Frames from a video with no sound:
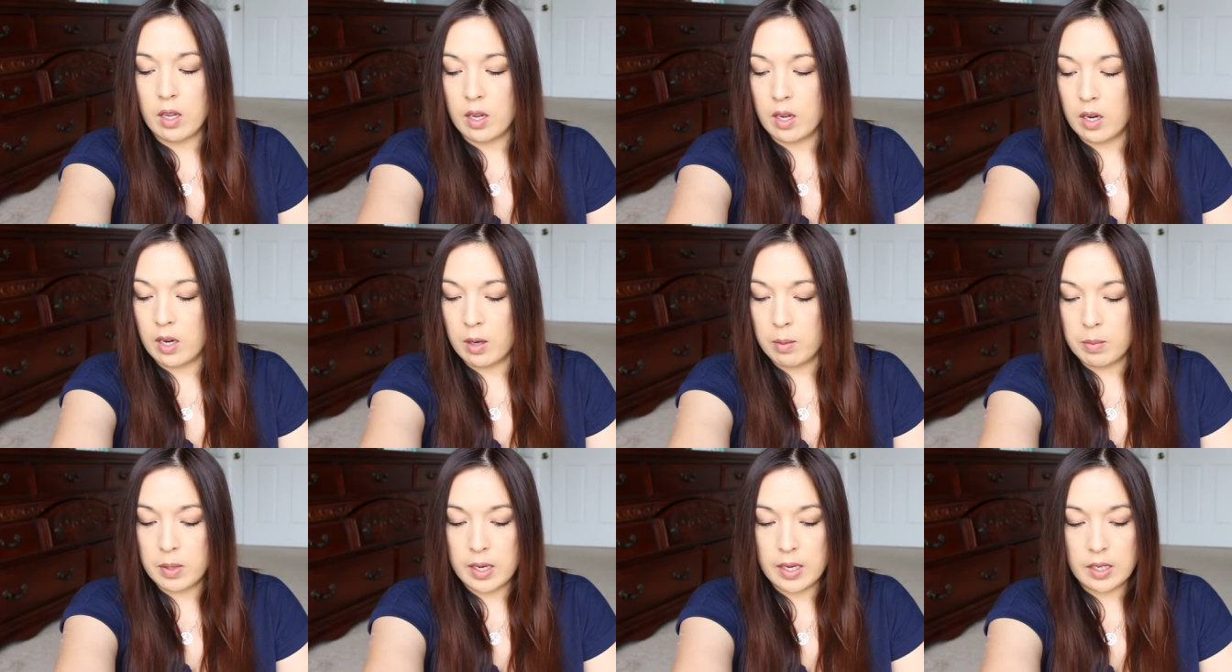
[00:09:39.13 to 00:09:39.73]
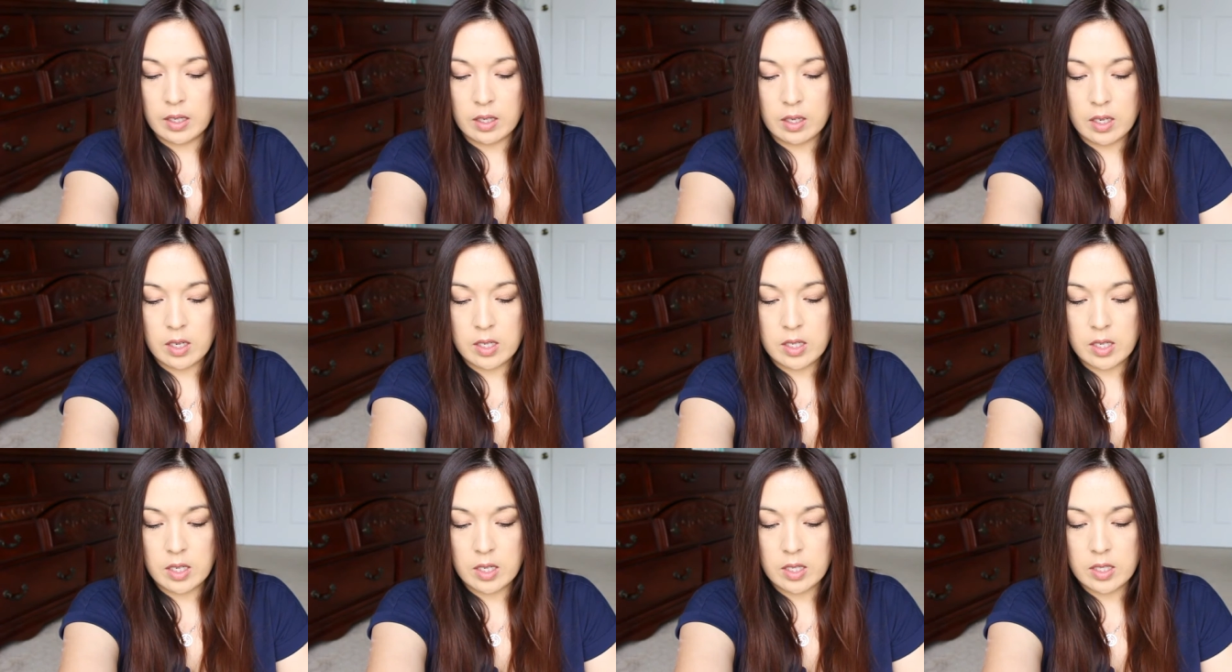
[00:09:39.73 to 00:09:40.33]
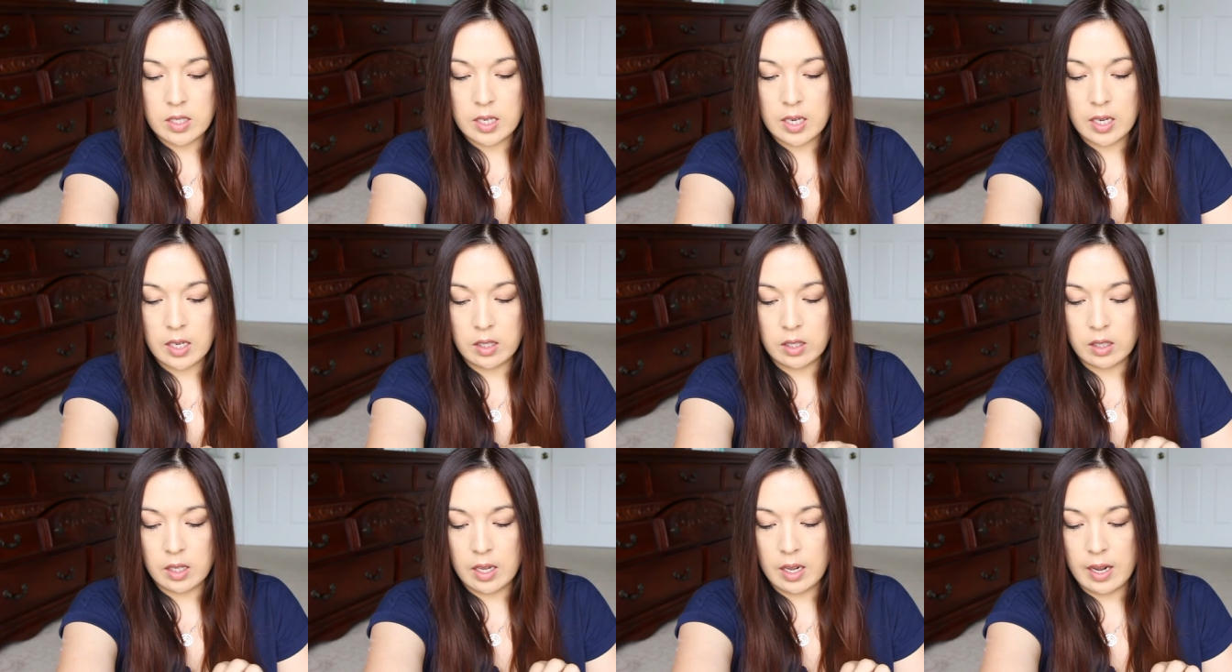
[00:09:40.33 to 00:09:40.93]
And I'm like, did it
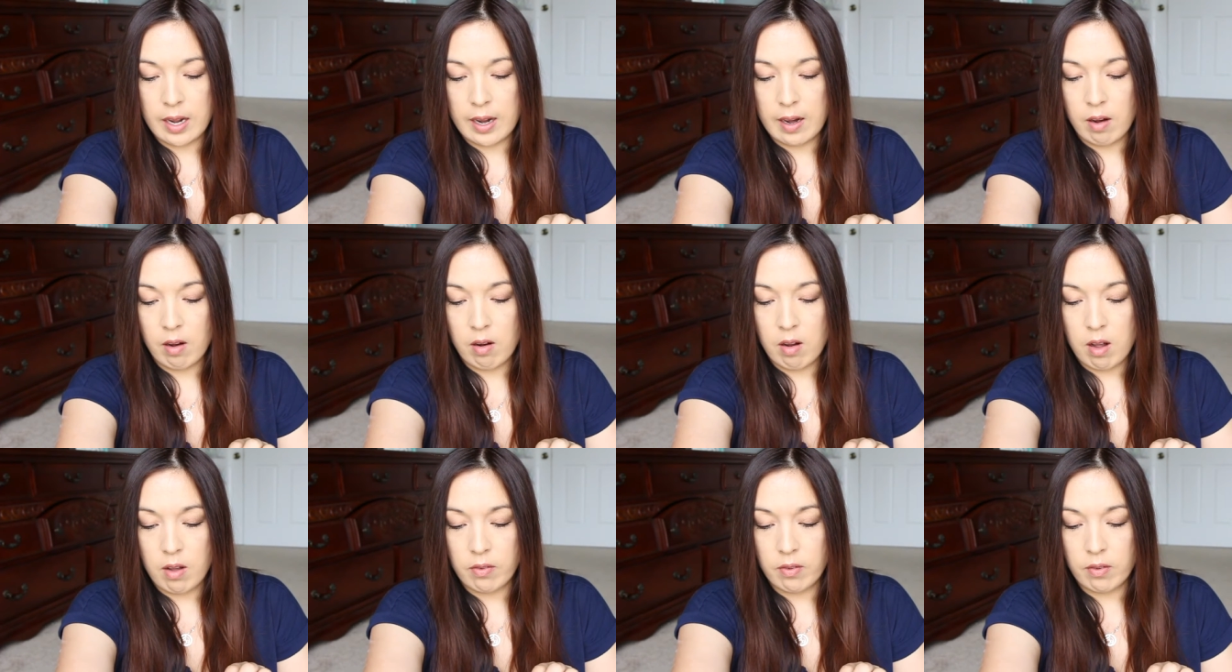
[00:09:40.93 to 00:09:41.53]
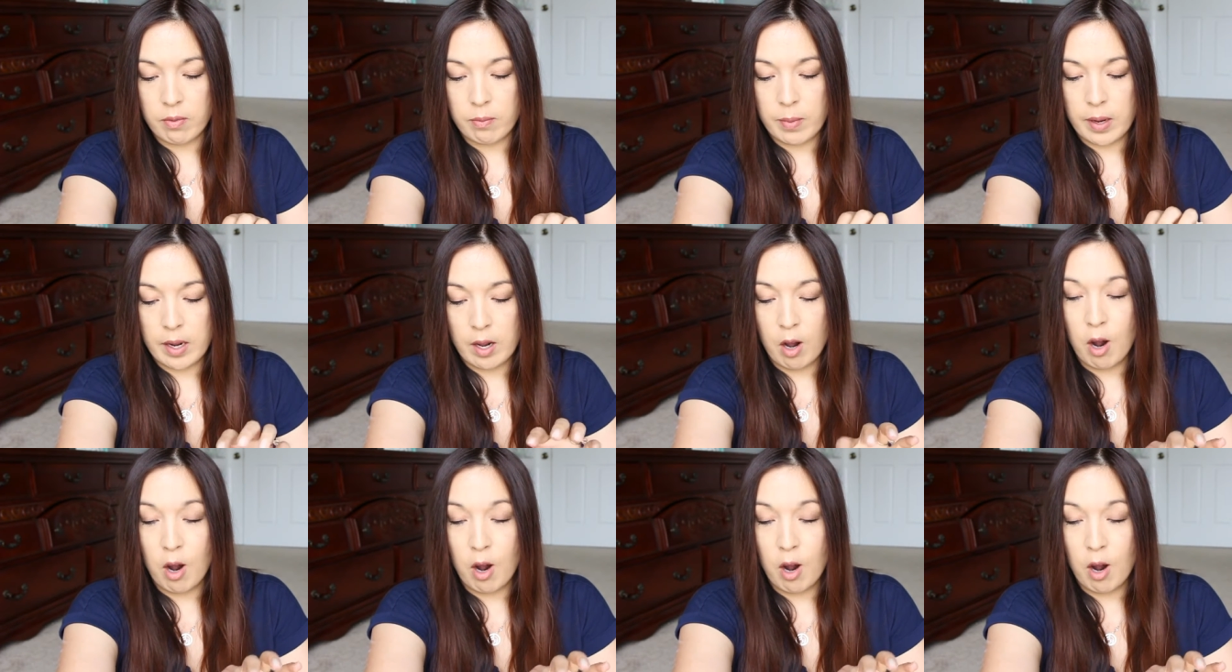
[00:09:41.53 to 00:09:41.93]
take the hair off of my